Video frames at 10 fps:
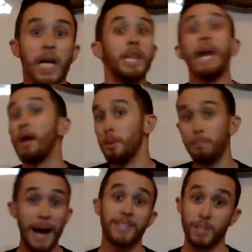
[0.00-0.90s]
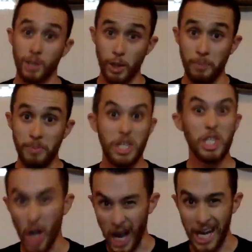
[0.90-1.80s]
Now the bicycle, the
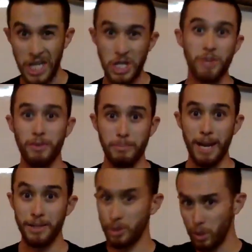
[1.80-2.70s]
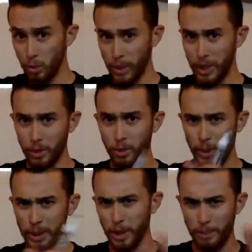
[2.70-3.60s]
chain-driven bicycle,
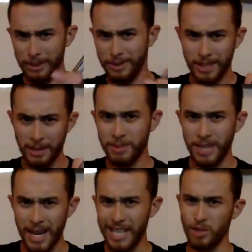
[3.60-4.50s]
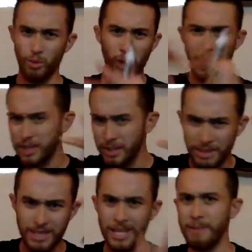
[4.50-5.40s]
wheel about the same size, relatively
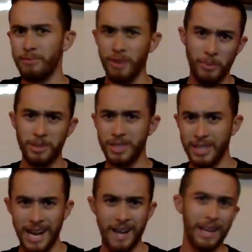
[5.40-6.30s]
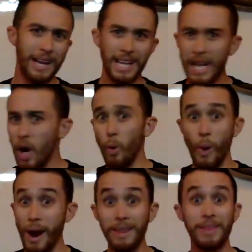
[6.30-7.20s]
the same frame we see now. Like,
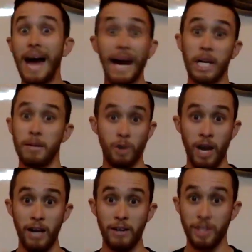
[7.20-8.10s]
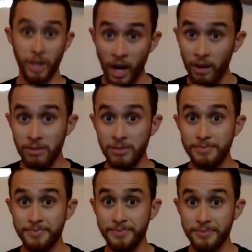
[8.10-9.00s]
when did that come around? Do you know?
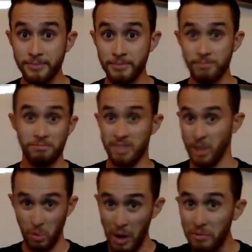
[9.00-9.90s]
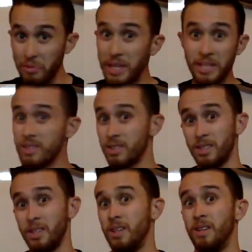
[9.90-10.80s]
Like roughly?
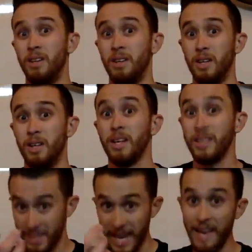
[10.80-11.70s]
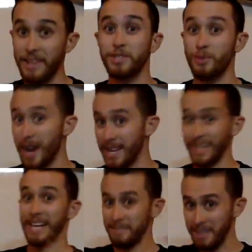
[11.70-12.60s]
Yeah, that's right.
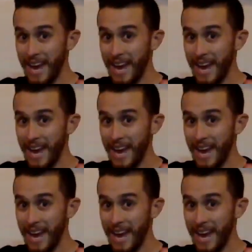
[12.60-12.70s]
Like,